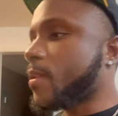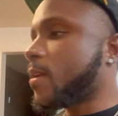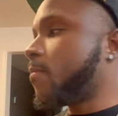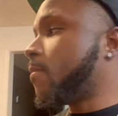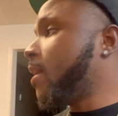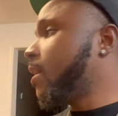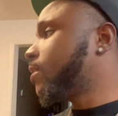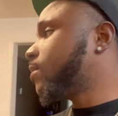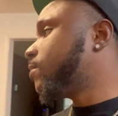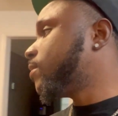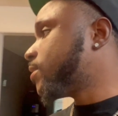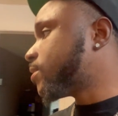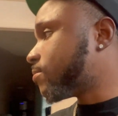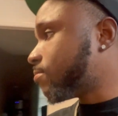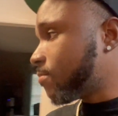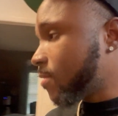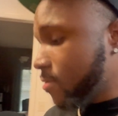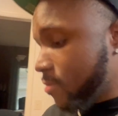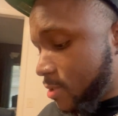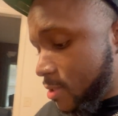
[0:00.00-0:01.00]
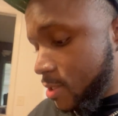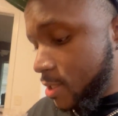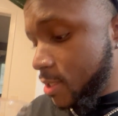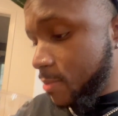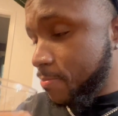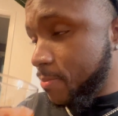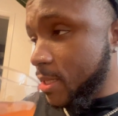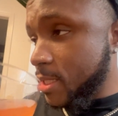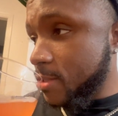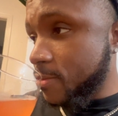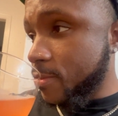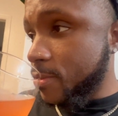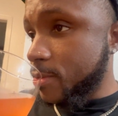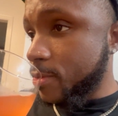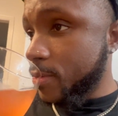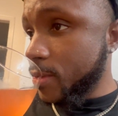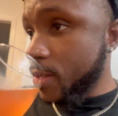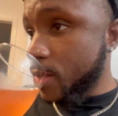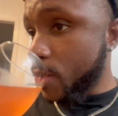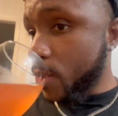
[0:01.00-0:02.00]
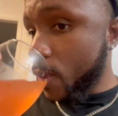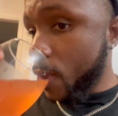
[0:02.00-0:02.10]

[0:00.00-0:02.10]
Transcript: My lose no cuz they busting for real.